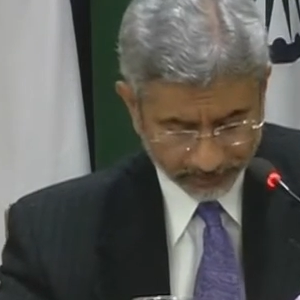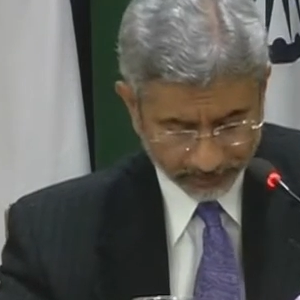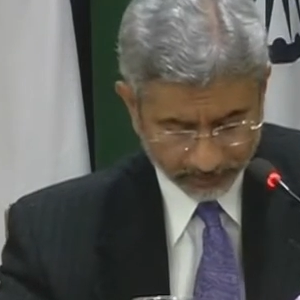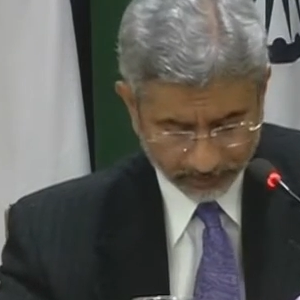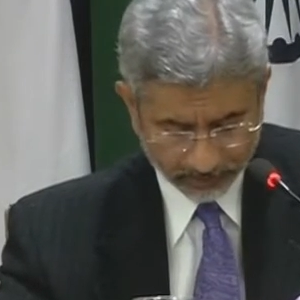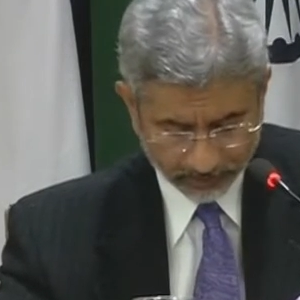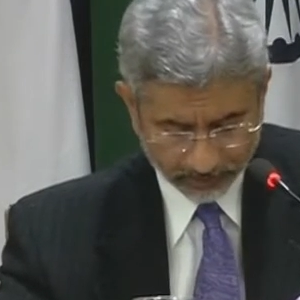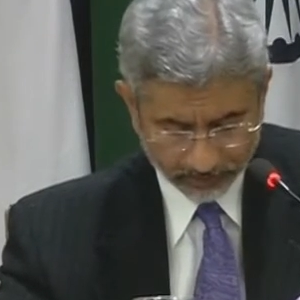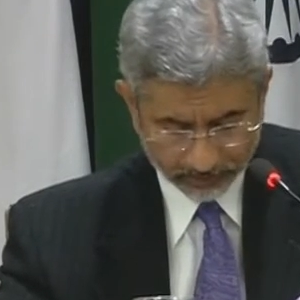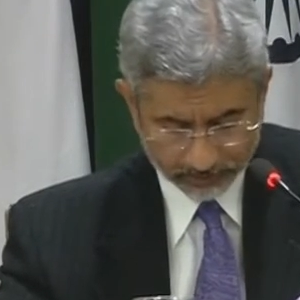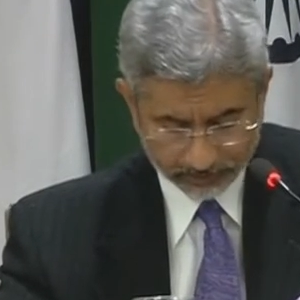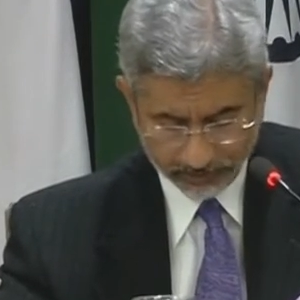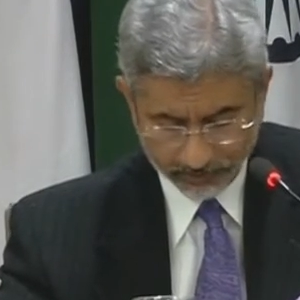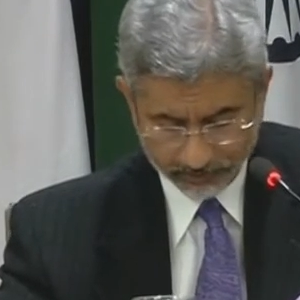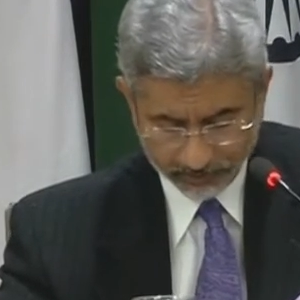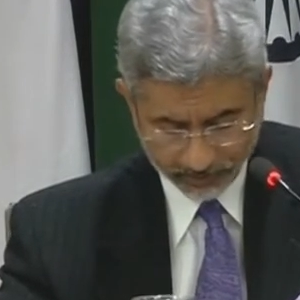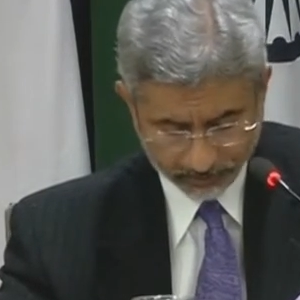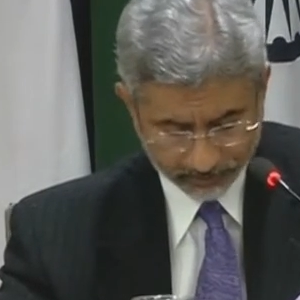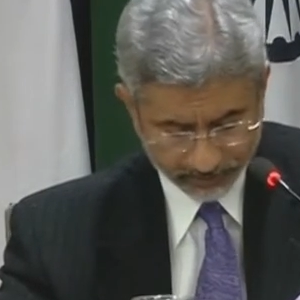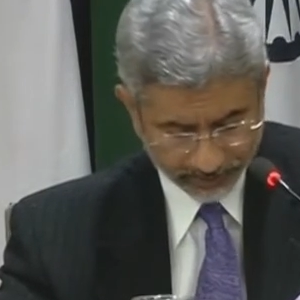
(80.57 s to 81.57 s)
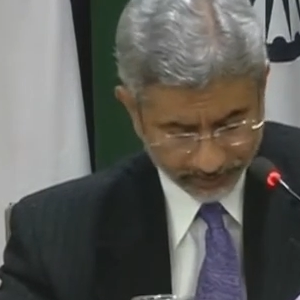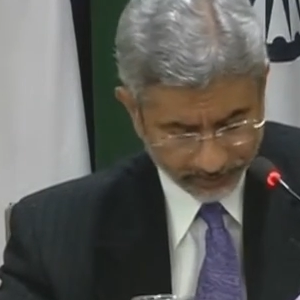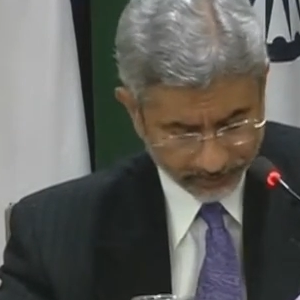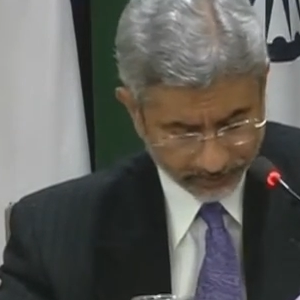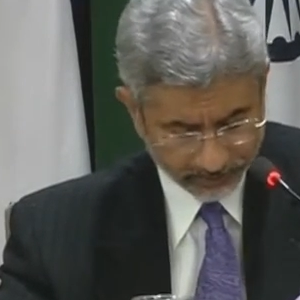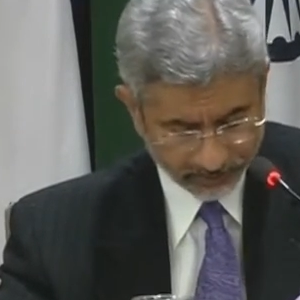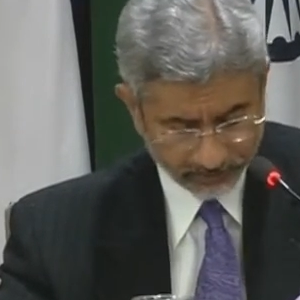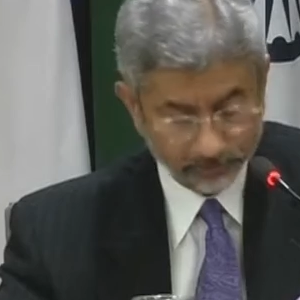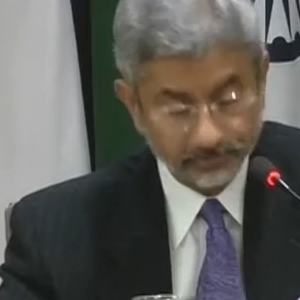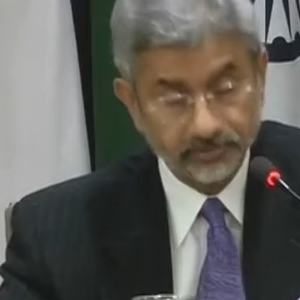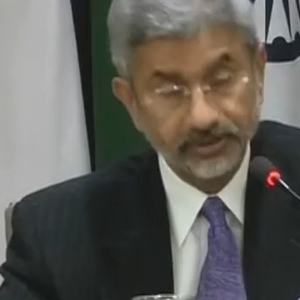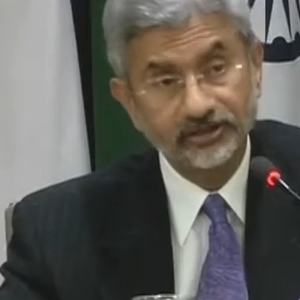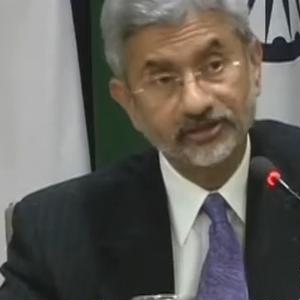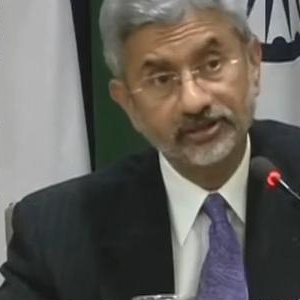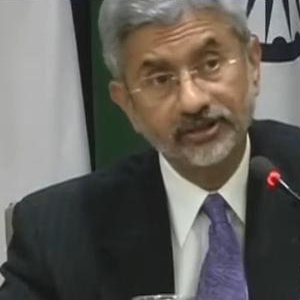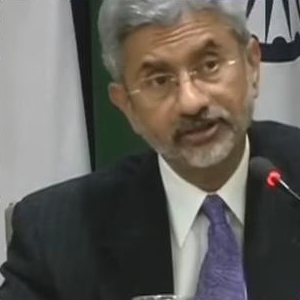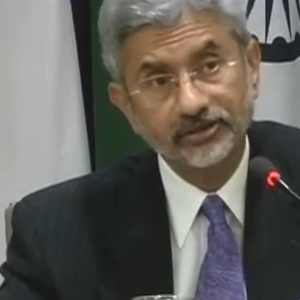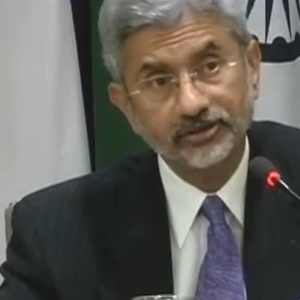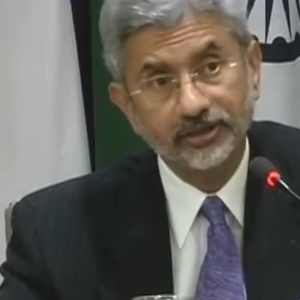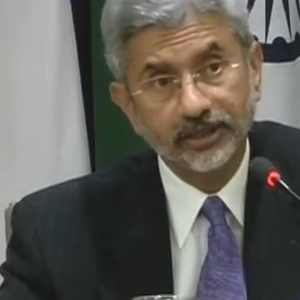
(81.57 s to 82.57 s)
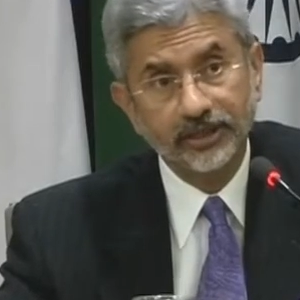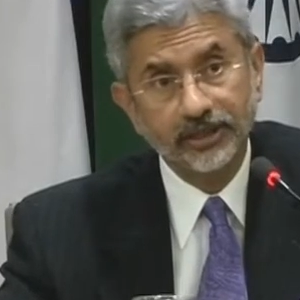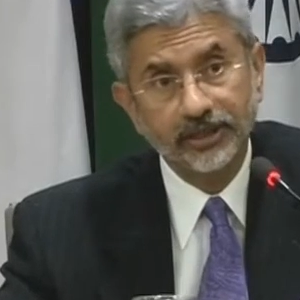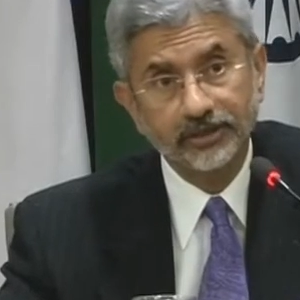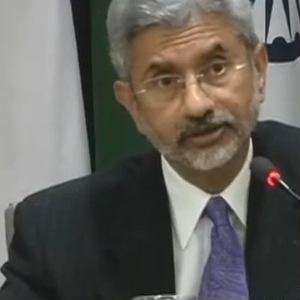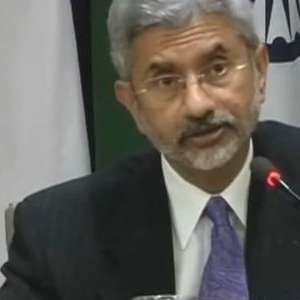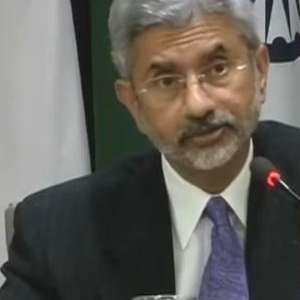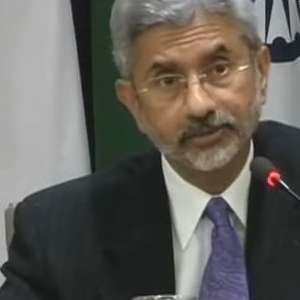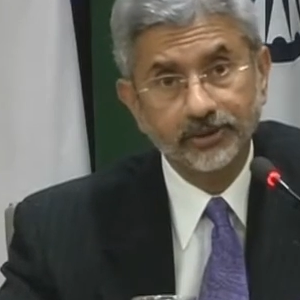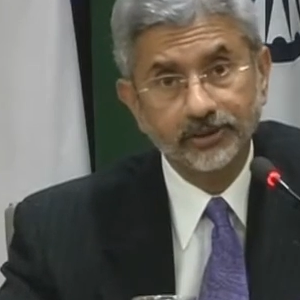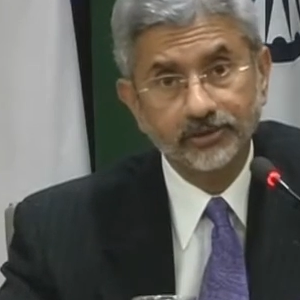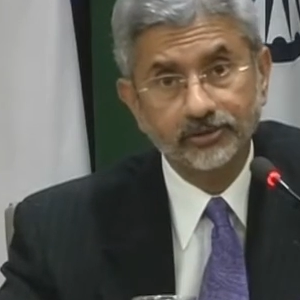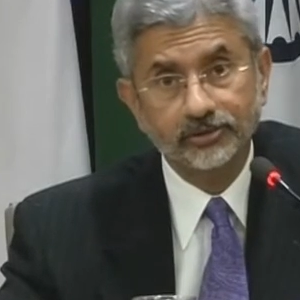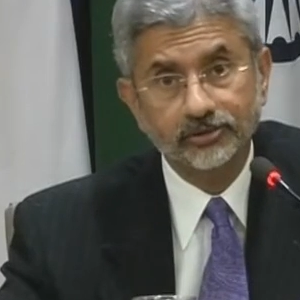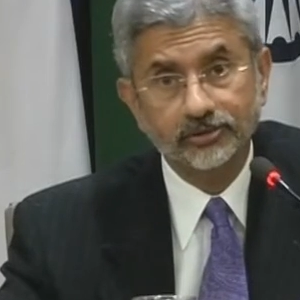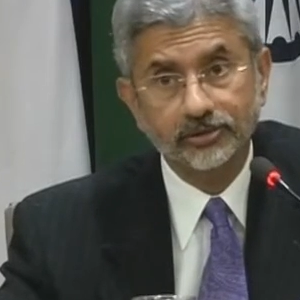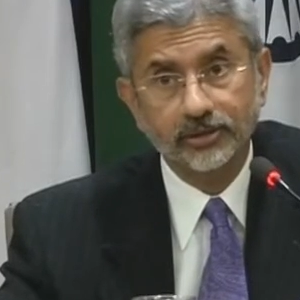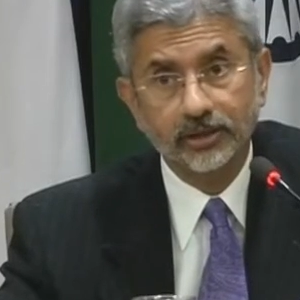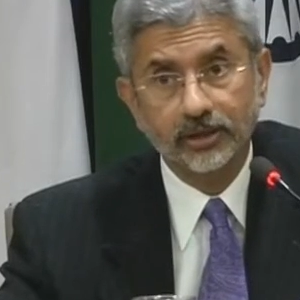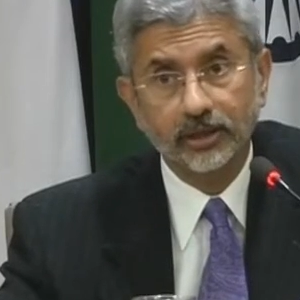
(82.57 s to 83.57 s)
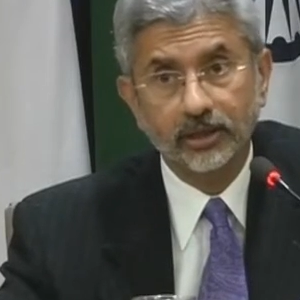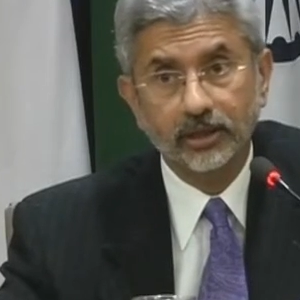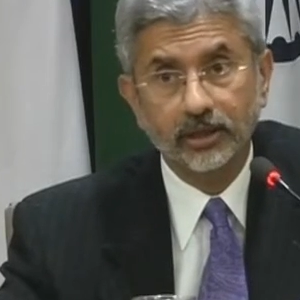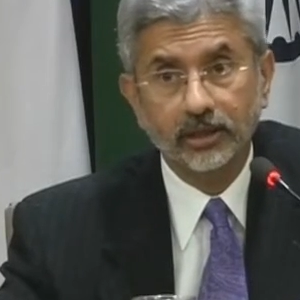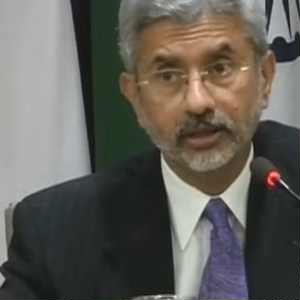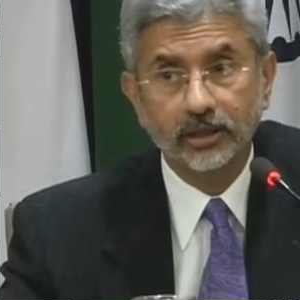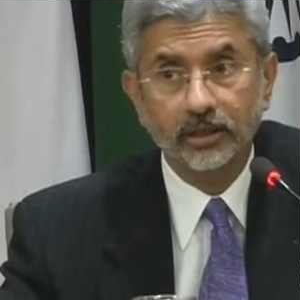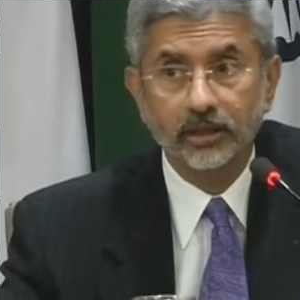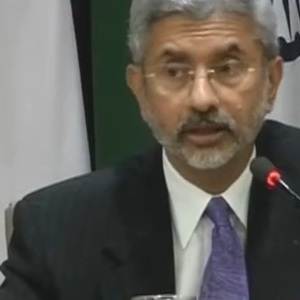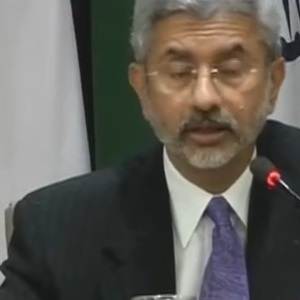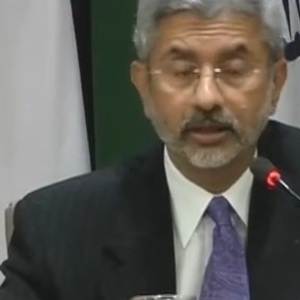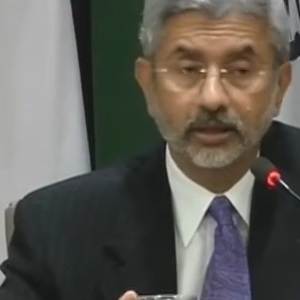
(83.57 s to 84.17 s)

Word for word: Uh, there will be business engagements, uh,